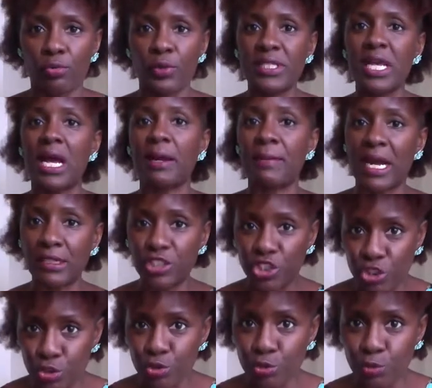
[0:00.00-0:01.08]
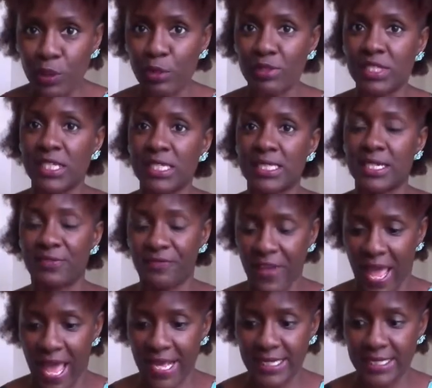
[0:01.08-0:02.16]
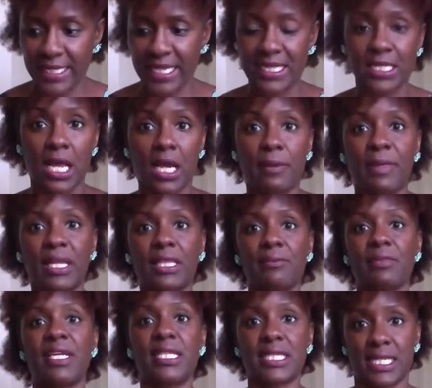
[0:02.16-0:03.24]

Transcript: We're talking about you. We're going to stick to the facts and talk about the men